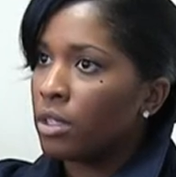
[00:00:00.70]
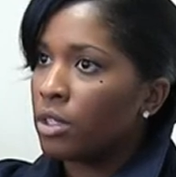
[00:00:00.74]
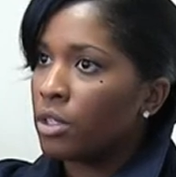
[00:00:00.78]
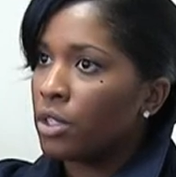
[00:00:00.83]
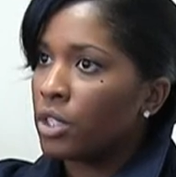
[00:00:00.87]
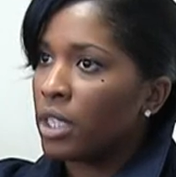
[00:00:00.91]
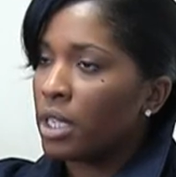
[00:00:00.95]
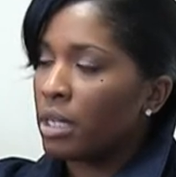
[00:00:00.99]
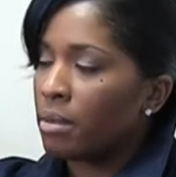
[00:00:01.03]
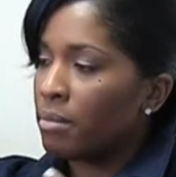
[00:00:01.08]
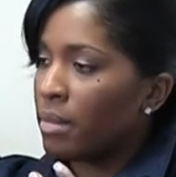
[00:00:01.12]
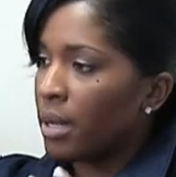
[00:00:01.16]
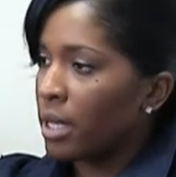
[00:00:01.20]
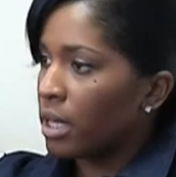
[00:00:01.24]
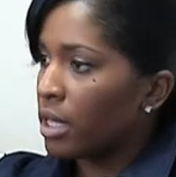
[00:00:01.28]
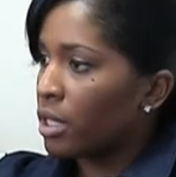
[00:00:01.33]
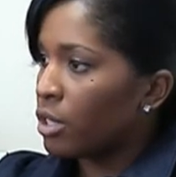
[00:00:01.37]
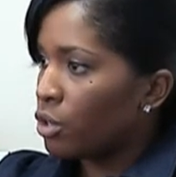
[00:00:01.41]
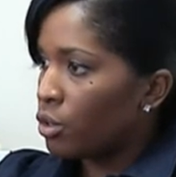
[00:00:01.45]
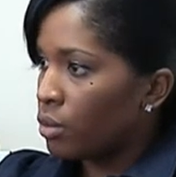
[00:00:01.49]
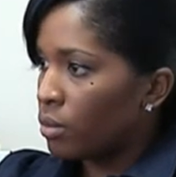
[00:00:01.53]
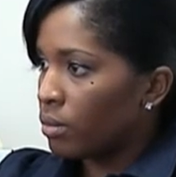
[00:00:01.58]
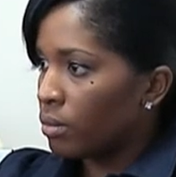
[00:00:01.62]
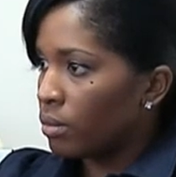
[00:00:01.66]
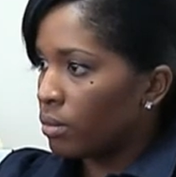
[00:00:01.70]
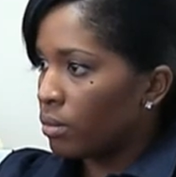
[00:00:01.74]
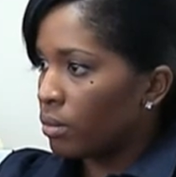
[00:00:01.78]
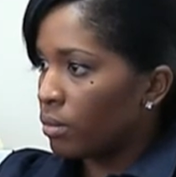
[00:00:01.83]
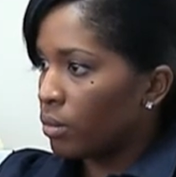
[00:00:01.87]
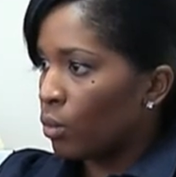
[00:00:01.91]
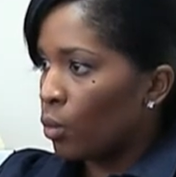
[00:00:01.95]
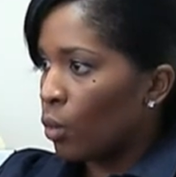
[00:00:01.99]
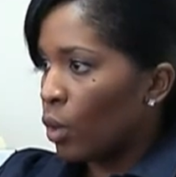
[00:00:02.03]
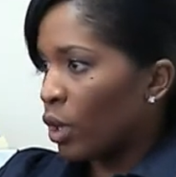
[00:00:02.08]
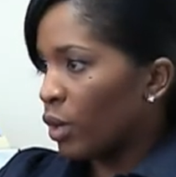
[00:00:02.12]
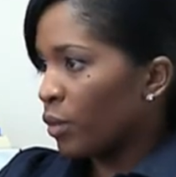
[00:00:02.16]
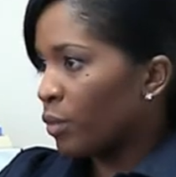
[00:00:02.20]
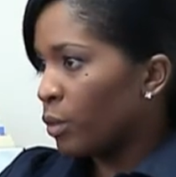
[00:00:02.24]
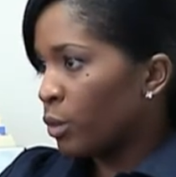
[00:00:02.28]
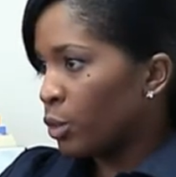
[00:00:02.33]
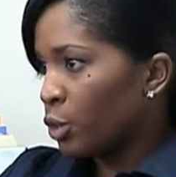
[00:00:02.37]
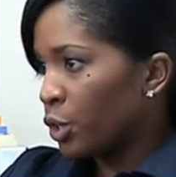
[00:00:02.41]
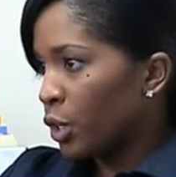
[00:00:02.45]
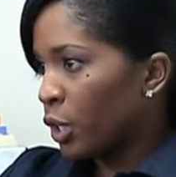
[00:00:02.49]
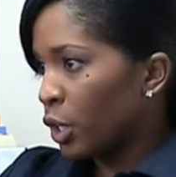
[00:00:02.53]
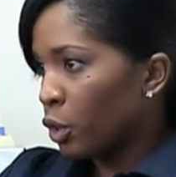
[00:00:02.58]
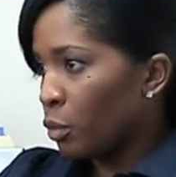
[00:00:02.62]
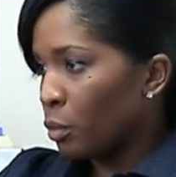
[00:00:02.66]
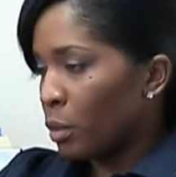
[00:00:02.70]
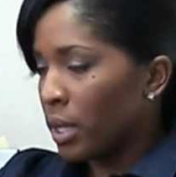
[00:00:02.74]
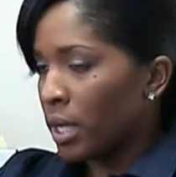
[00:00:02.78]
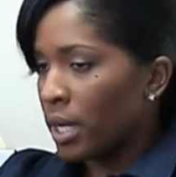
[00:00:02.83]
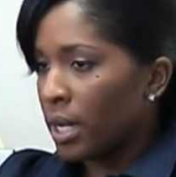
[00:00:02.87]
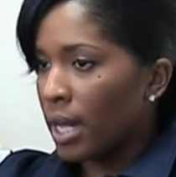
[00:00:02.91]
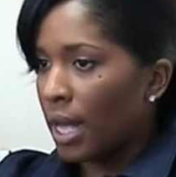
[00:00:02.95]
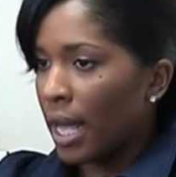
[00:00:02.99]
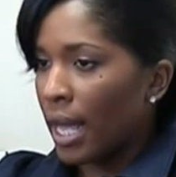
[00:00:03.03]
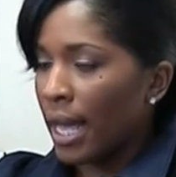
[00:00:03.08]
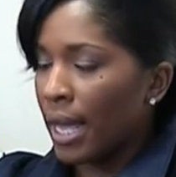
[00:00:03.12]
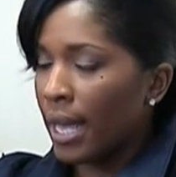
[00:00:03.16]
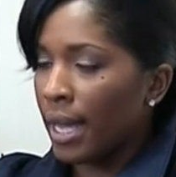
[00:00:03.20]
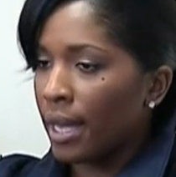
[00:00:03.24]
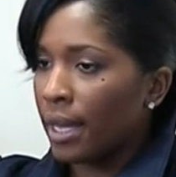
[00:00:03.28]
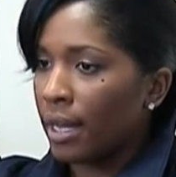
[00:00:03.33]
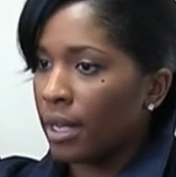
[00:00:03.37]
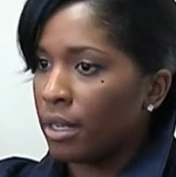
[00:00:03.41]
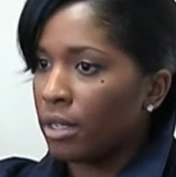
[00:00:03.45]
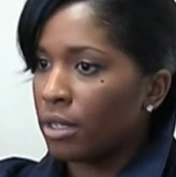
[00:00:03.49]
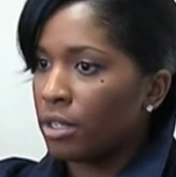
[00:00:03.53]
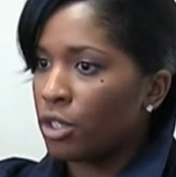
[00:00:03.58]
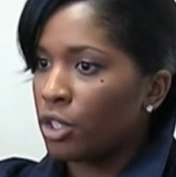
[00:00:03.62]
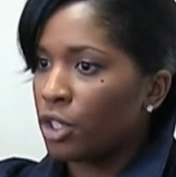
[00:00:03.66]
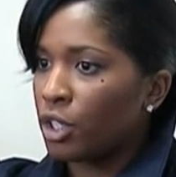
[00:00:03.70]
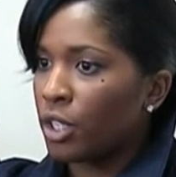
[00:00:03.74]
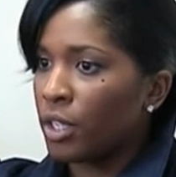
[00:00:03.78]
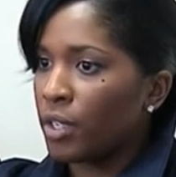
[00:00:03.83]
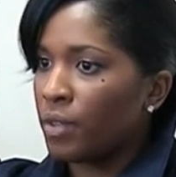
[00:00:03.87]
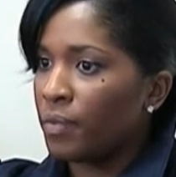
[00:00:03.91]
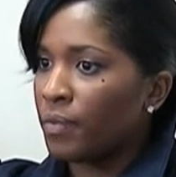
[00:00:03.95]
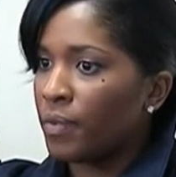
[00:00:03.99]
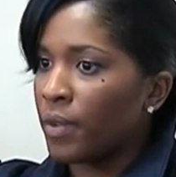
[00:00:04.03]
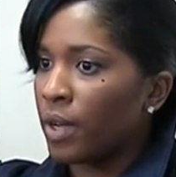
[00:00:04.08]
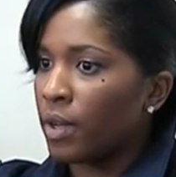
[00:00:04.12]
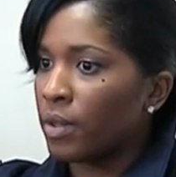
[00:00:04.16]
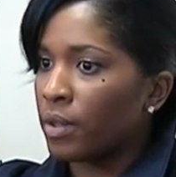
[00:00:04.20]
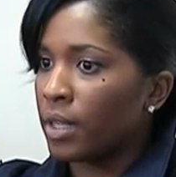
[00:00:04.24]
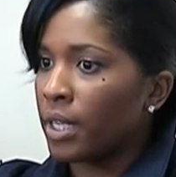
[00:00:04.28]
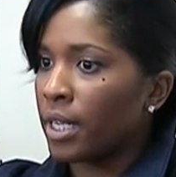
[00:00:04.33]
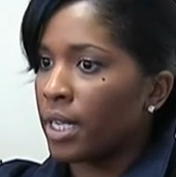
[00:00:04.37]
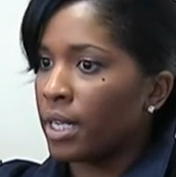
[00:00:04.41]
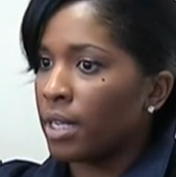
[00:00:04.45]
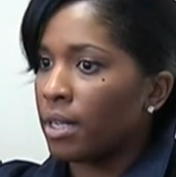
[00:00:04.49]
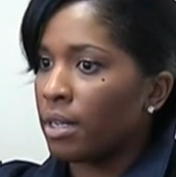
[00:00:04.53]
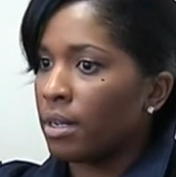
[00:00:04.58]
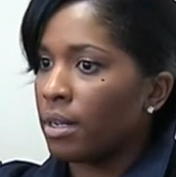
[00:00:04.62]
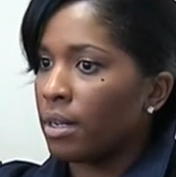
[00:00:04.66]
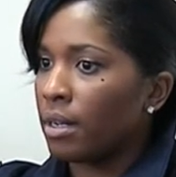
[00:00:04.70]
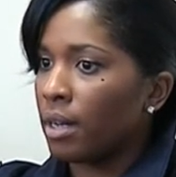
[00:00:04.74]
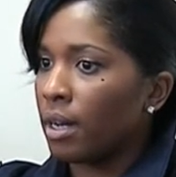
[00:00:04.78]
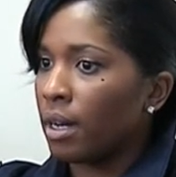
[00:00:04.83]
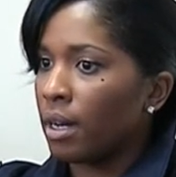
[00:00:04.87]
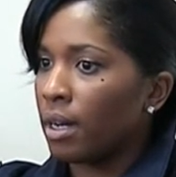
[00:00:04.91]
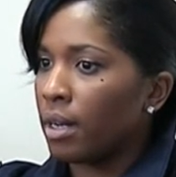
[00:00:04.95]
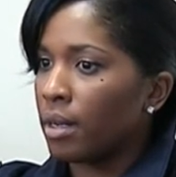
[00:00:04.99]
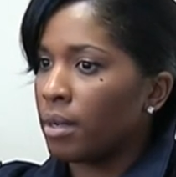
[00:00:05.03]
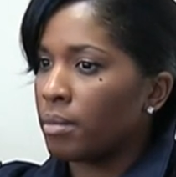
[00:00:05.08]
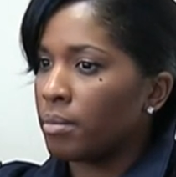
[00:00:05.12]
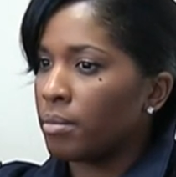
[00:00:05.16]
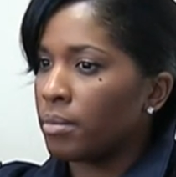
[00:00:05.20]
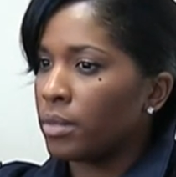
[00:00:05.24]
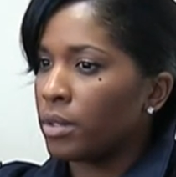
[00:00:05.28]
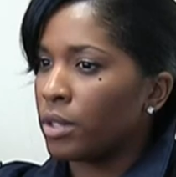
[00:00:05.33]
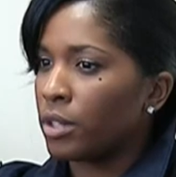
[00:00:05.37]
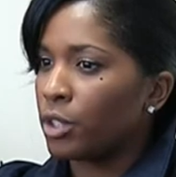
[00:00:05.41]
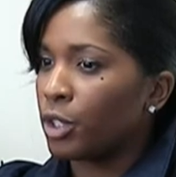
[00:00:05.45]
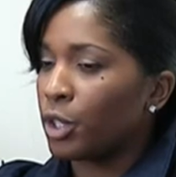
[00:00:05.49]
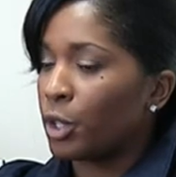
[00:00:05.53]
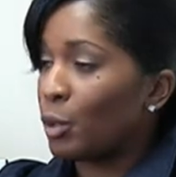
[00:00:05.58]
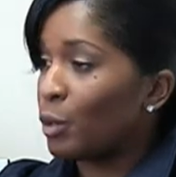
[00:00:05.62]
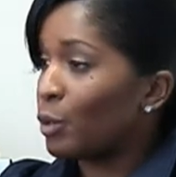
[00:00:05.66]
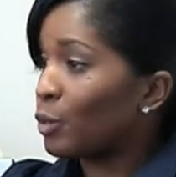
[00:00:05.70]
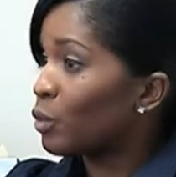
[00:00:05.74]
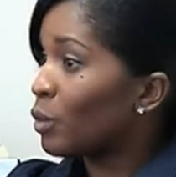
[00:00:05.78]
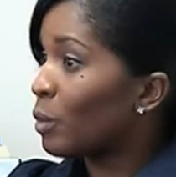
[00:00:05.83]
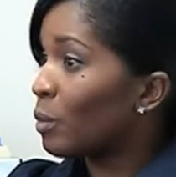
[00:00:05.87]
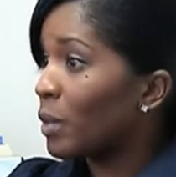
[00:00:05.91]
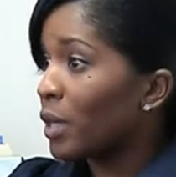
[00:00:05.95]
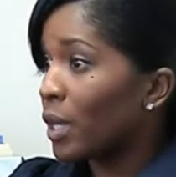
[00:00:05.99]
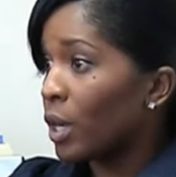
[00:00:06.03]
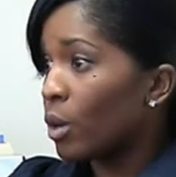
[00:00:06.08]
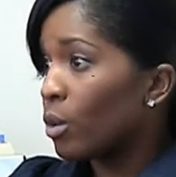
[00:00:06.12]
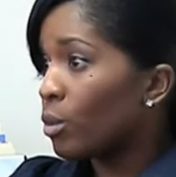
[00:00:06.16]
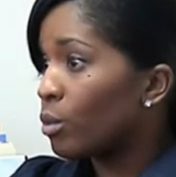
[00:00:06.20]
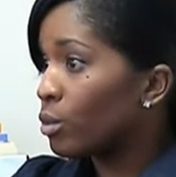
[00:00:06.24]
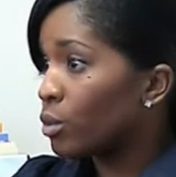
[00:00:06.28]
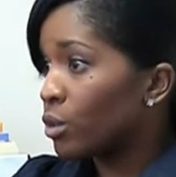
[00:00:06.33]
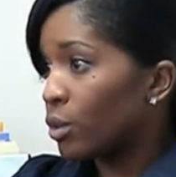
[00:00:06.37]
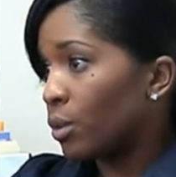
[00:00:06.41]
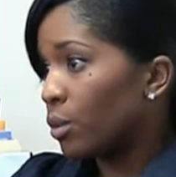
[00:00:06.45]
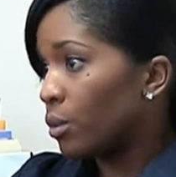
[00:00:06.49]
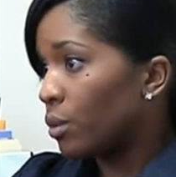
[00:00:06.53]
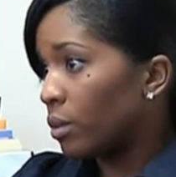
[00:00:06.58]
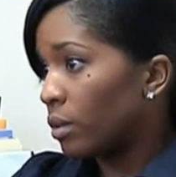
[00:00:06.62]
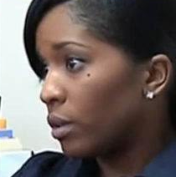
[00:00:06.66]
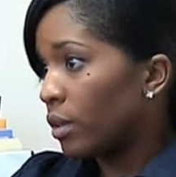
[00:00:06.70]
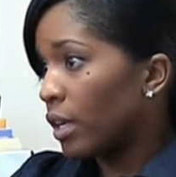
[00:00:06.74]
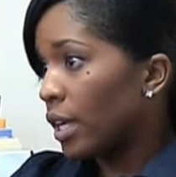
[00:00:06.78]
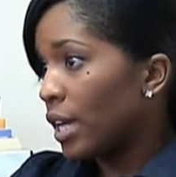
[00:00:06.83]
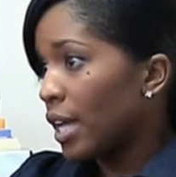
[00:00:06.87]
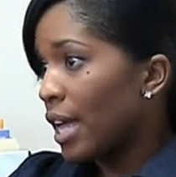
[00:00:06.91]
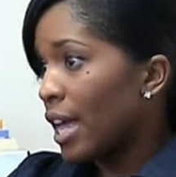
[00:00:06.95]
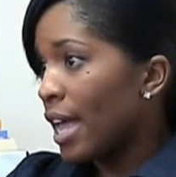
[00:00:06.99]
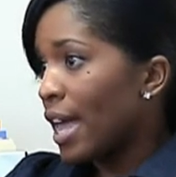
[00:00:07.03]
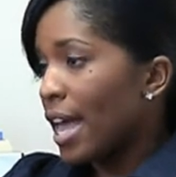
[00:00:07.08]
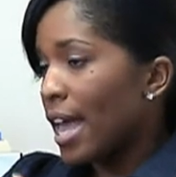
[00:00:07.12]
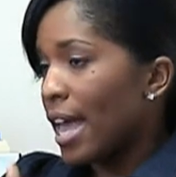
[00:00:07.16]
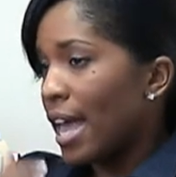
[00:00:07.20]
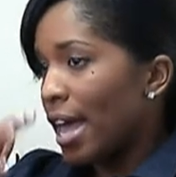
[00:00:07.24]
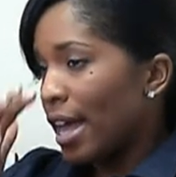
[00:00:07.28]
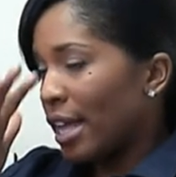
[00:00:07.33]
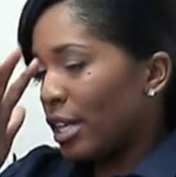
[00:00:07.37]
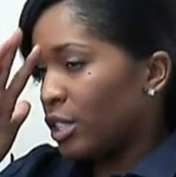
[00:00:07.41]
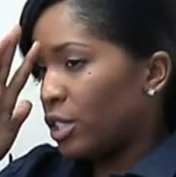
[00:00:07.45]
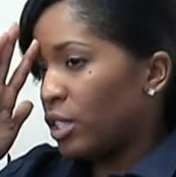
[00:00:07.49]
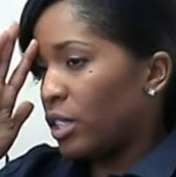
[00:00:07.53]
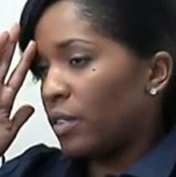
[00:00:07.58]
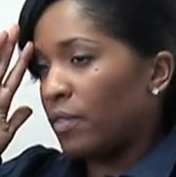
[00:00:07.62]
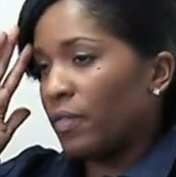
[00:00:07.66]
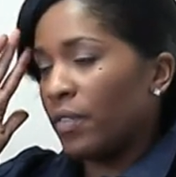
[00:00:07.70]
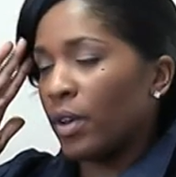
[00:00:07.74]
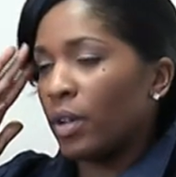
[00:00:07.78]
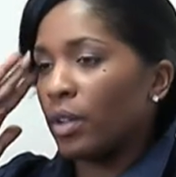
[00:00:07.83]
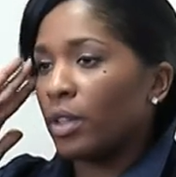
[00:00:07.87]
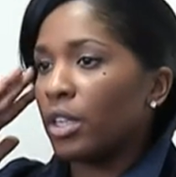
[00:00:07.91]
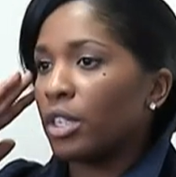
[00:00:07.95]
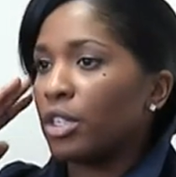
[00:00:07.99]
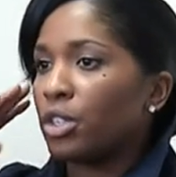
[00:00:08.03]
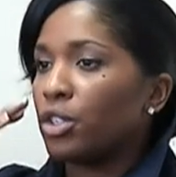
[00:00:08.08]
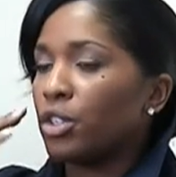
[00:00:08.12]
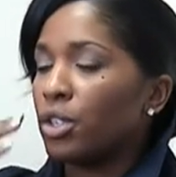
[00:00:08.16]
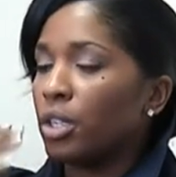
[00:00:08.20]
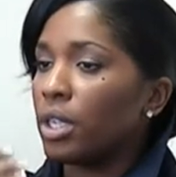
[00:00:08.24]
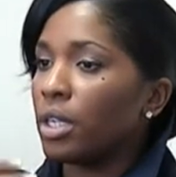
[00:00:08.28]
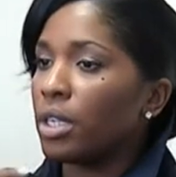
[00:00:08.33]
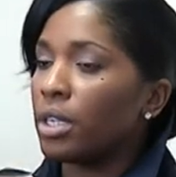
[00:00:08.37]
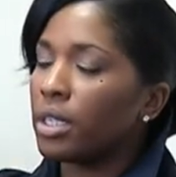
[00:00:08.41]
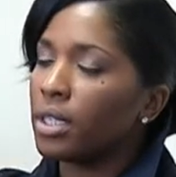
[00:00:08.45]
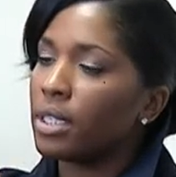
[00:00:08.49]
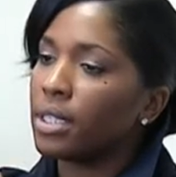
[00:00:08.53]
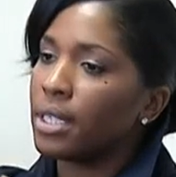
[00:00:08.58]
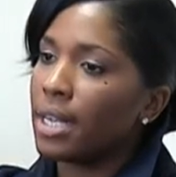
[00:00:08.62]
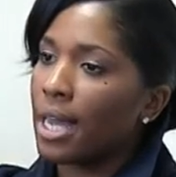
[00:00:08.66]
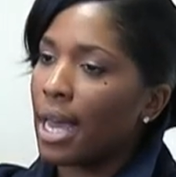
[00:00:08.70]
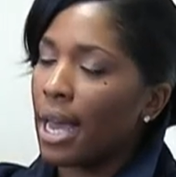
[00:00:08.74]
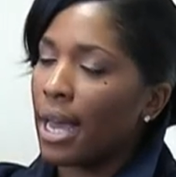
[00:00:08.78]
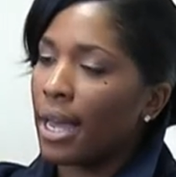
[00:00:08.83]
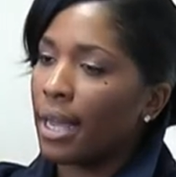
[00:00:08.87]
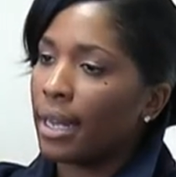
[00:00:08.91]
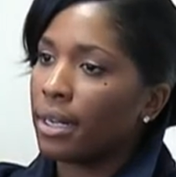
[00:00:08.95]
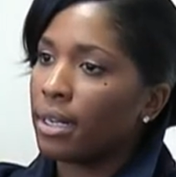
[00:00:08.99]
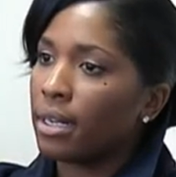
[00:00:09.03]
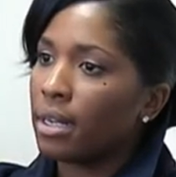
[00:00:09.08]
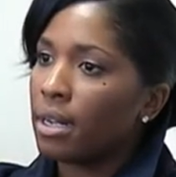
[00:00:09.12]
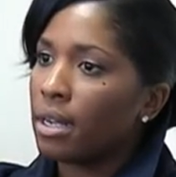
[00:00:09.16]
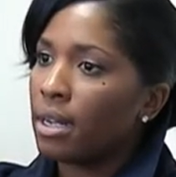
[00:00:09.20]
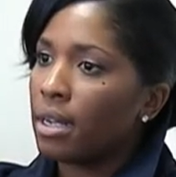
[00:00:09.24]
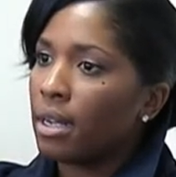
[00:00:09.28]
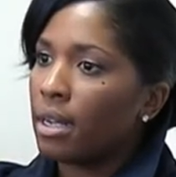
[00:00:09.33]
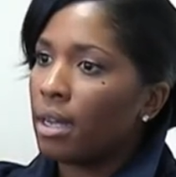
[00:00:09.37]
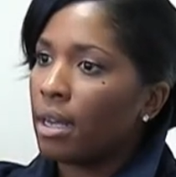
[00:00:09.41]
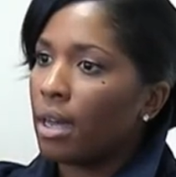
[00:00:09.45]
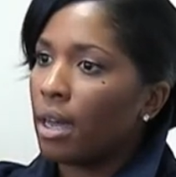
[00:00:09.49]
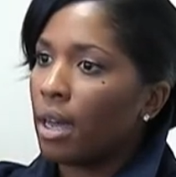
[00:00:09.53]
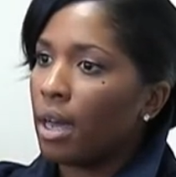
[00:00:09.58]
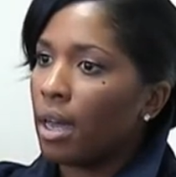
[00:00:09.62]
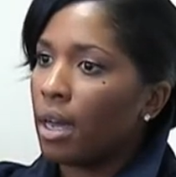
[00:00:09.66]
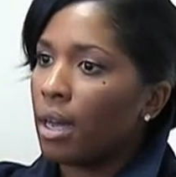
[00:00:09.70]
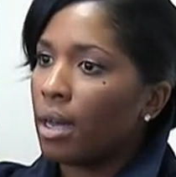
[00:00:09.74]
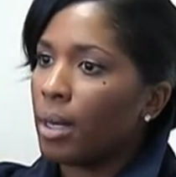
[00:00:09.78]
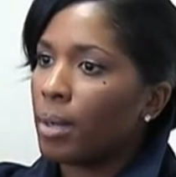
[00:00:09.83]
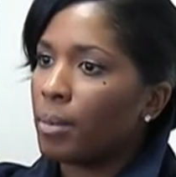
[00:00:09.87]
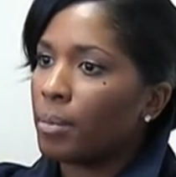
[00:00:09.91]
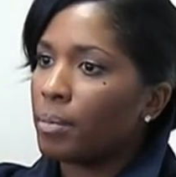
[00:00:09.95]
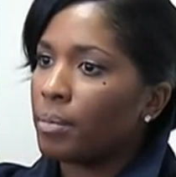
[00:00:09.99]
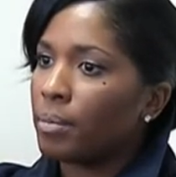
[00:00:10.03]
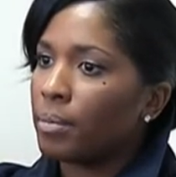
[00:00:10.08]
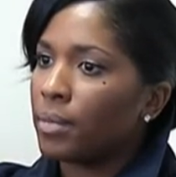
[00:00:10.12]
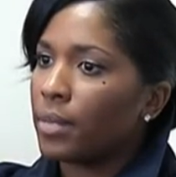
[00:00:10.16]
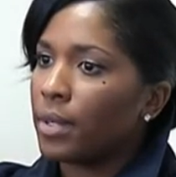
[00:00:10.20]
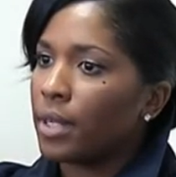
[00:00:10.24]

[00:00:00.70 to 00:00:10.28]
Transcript: she had met this wonderful gentleman and she felt that um, she was from the old school and she felt that she could not um,